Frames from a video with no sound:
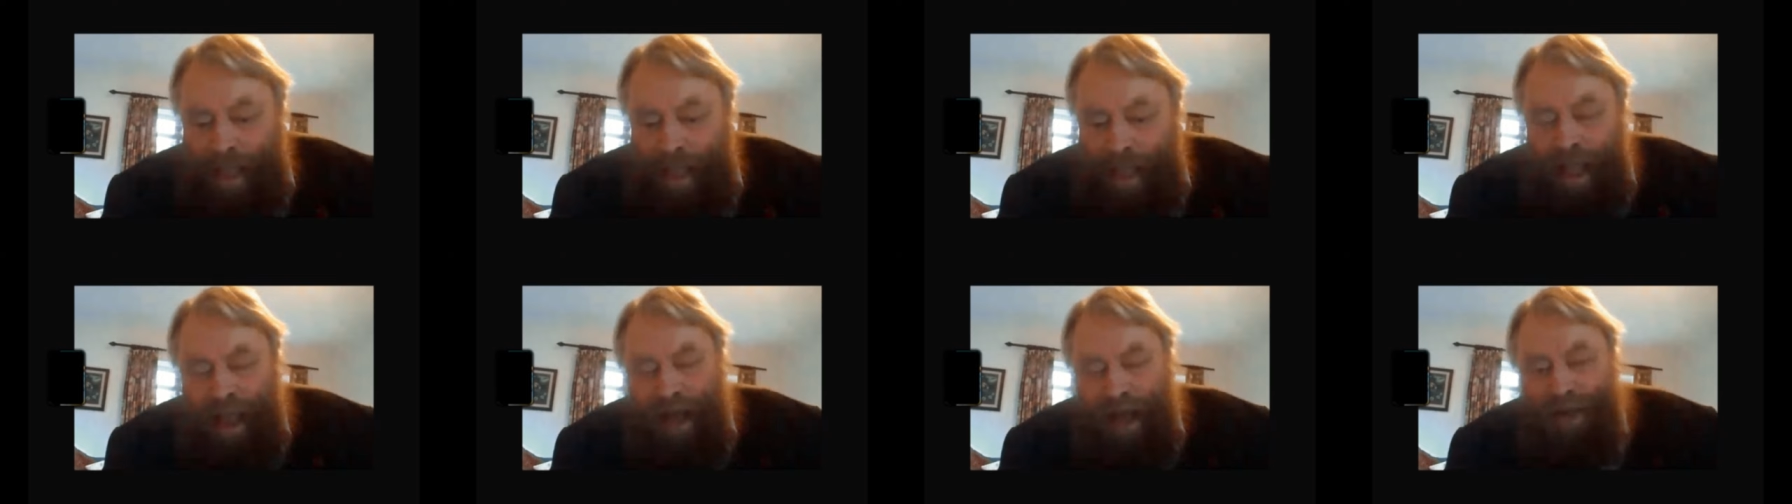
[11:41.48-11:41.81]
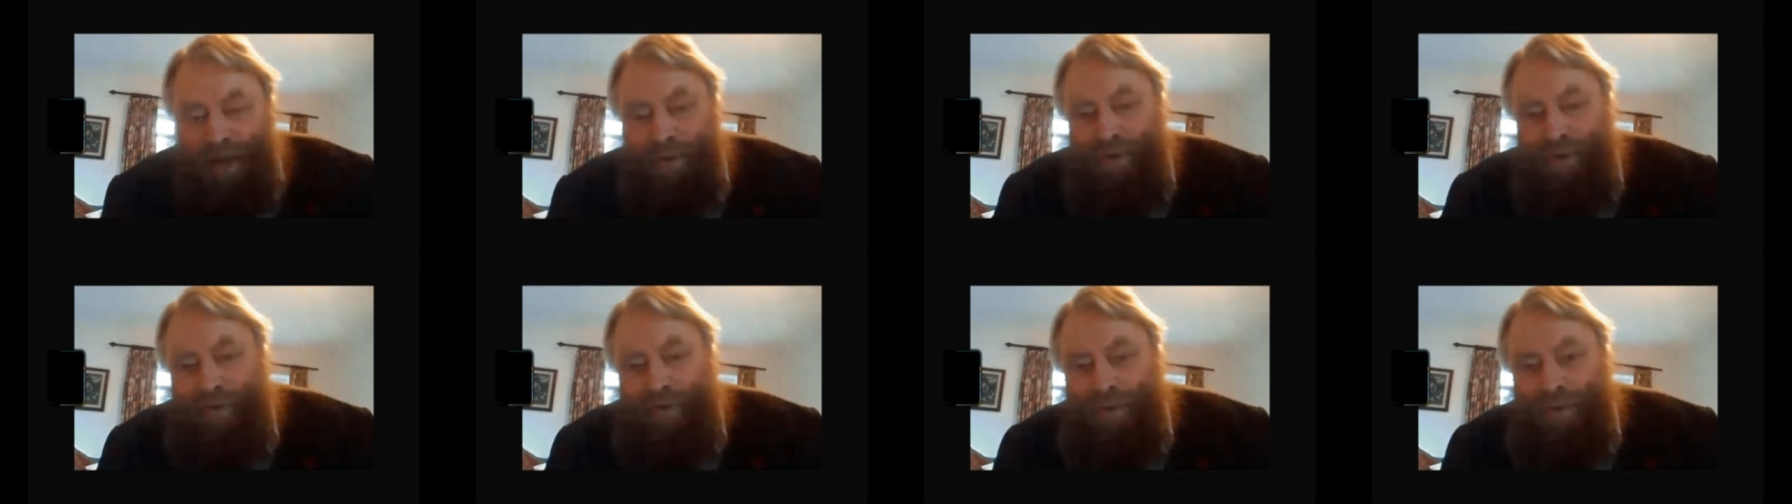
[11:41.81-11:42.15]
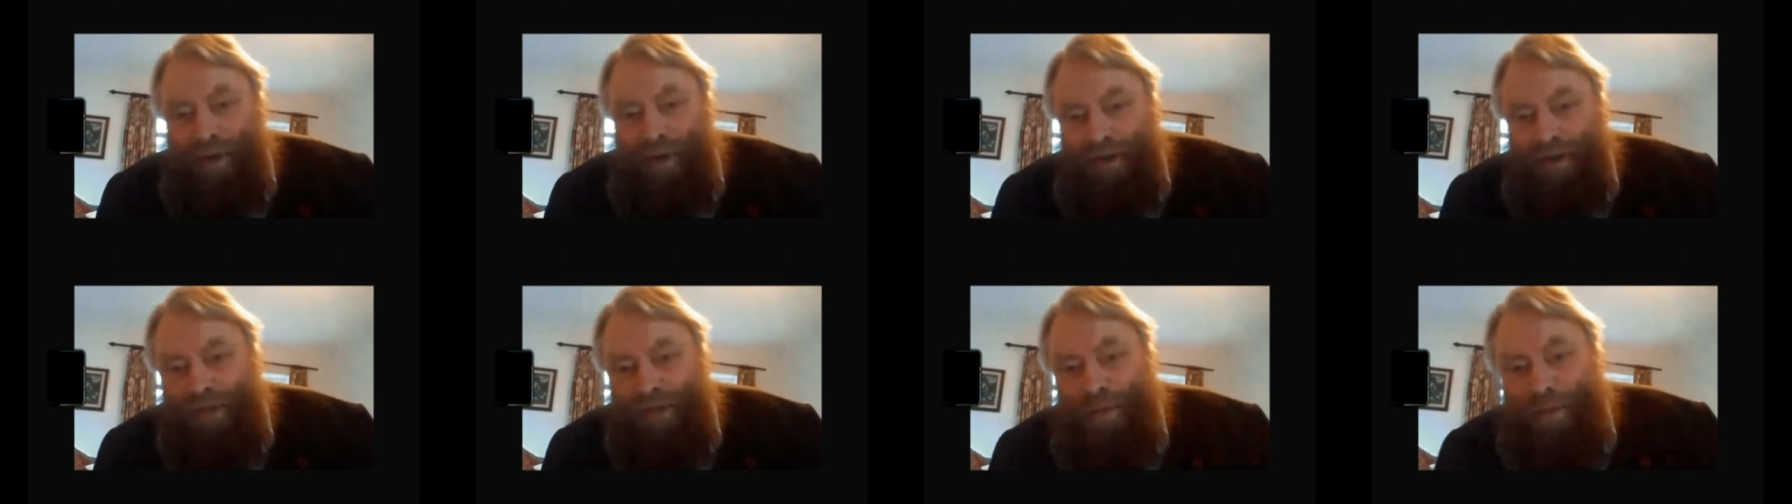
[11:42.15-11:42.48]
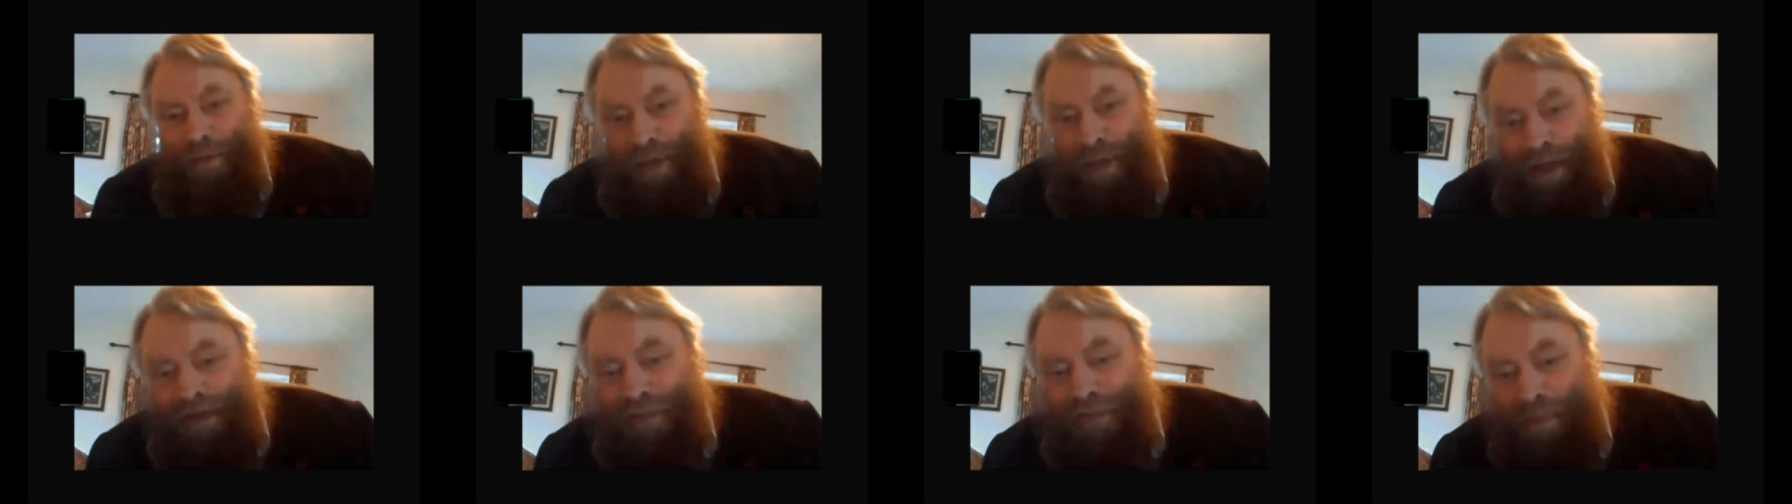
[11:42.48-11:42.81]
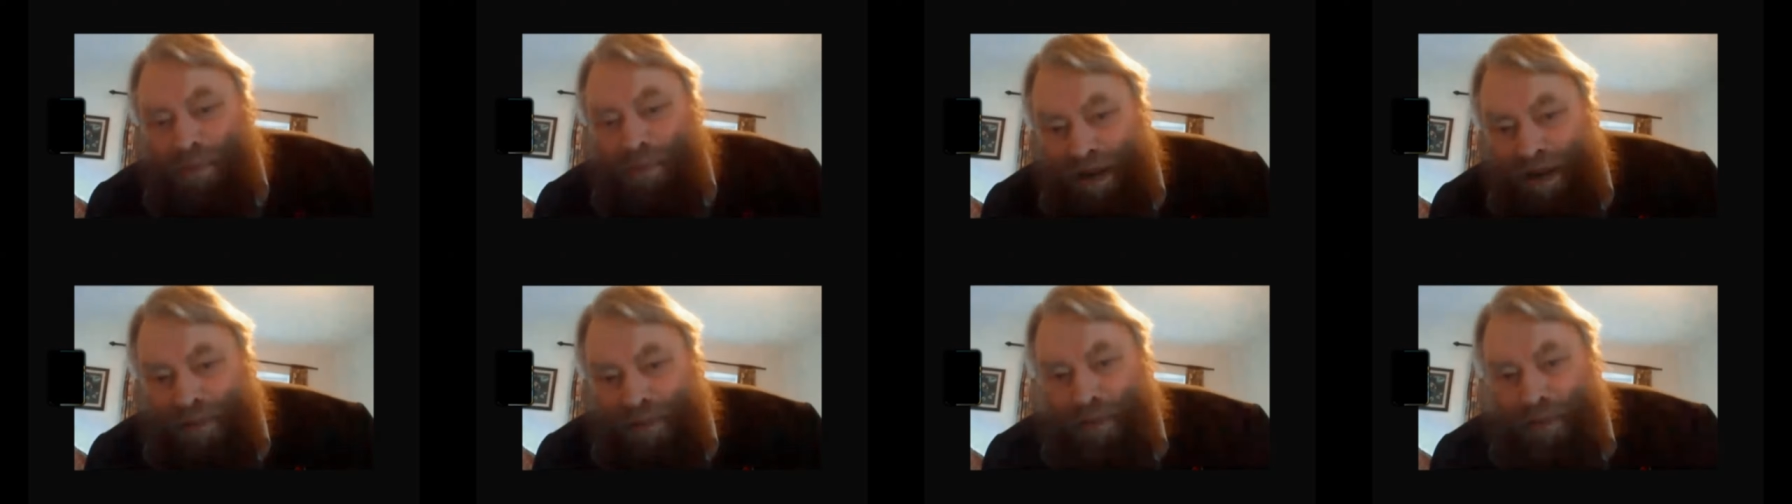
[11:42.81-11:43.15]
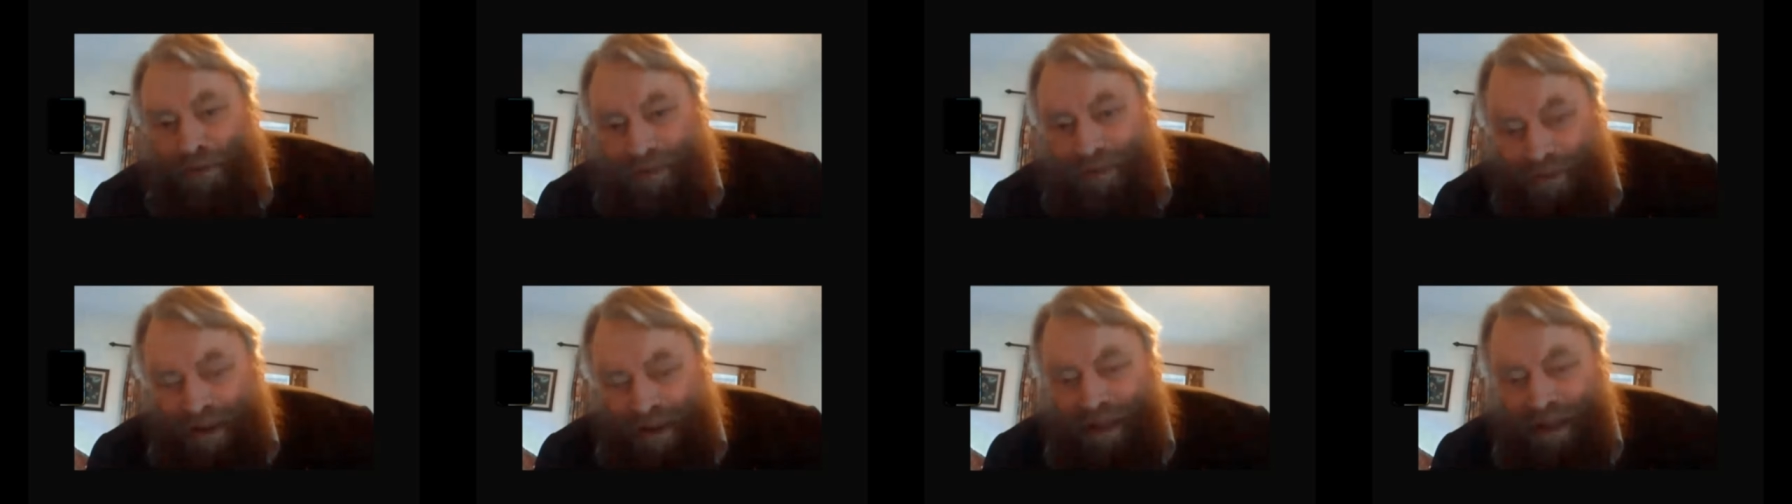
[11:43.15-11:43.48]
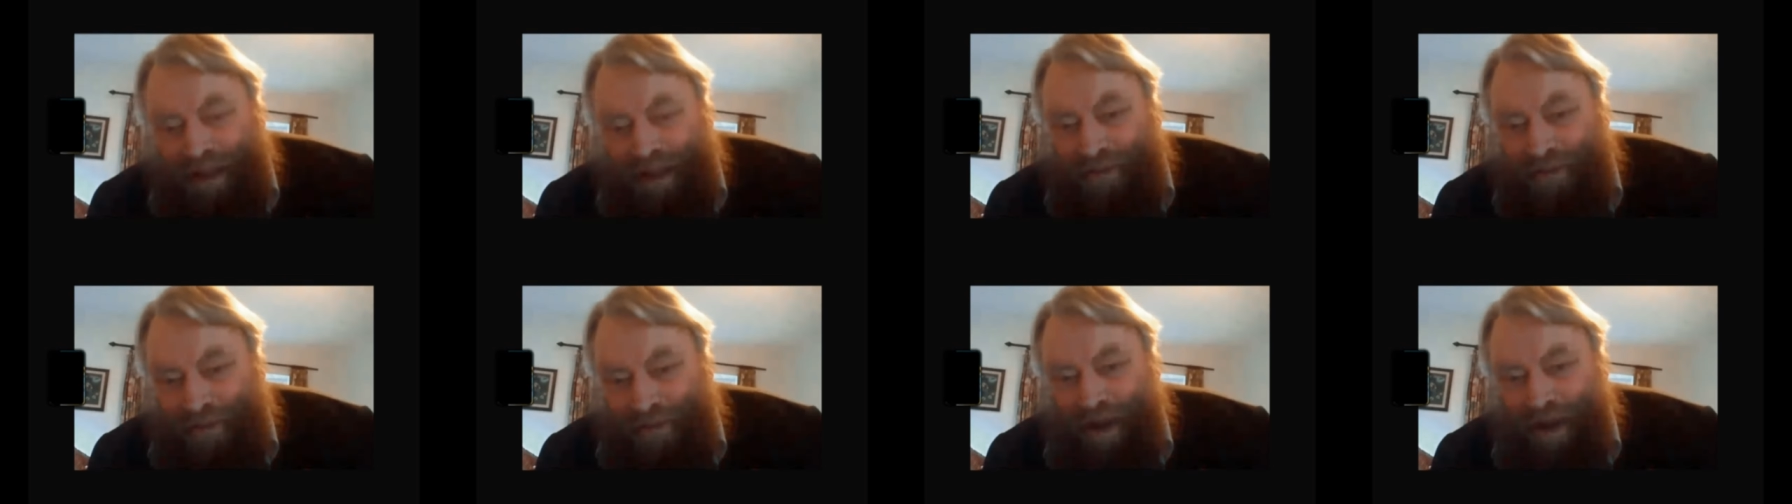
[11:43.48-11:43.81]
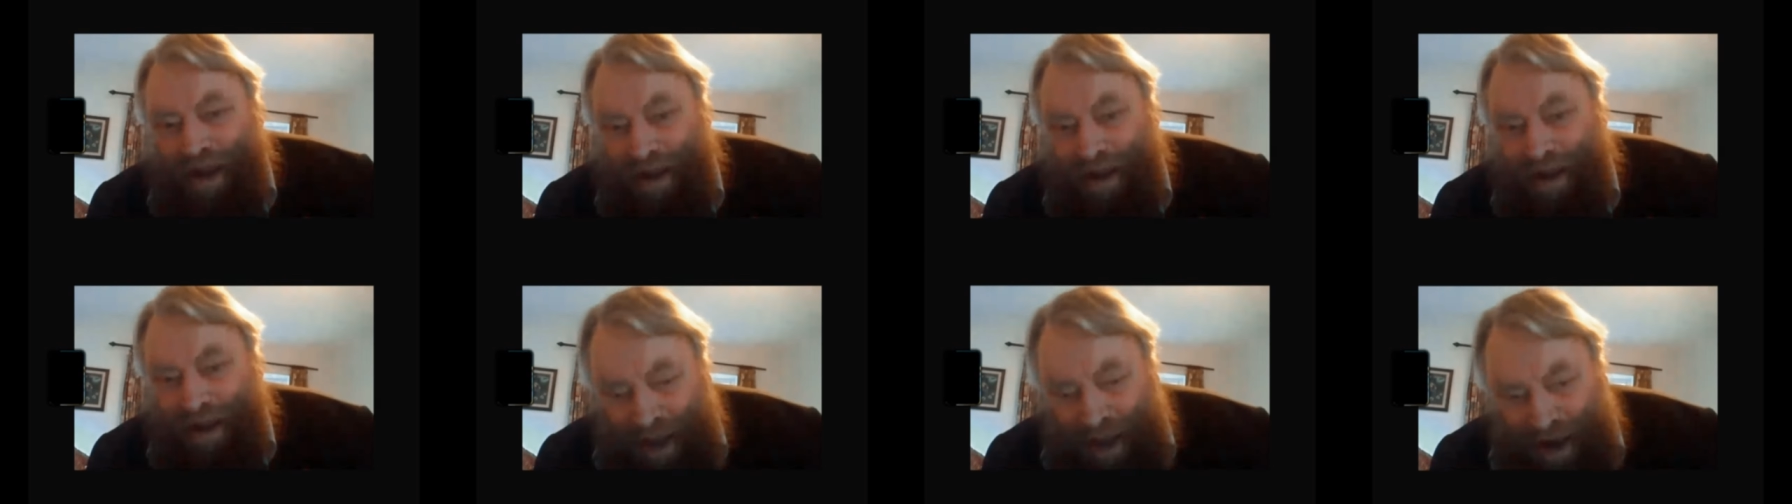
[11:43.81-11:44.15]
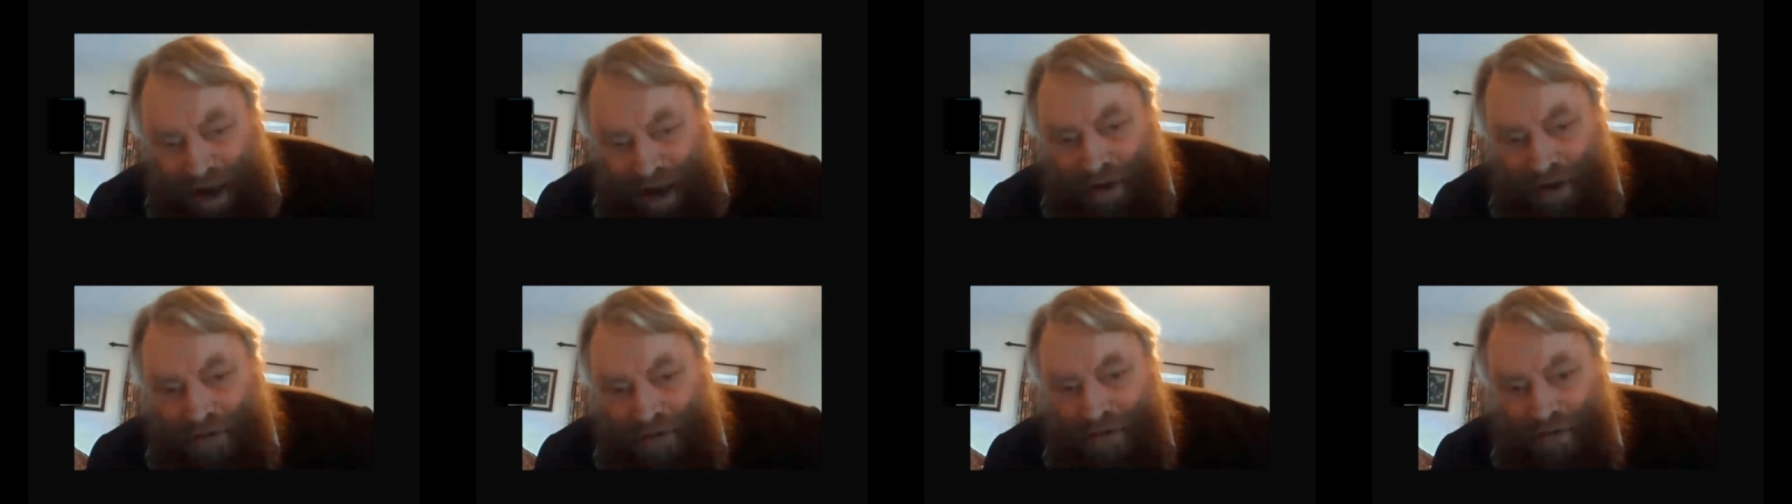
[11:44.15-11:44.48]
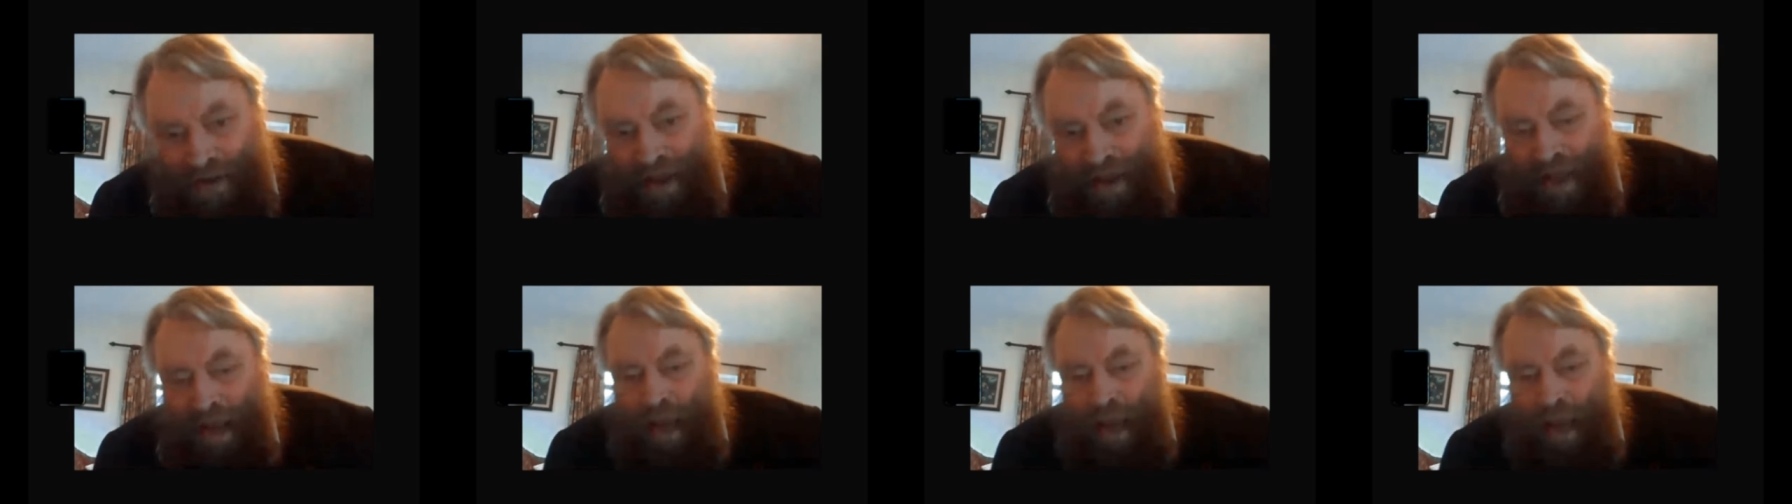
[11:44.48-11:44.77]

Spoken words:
And it was one of the biggest bloody mistakes in my life,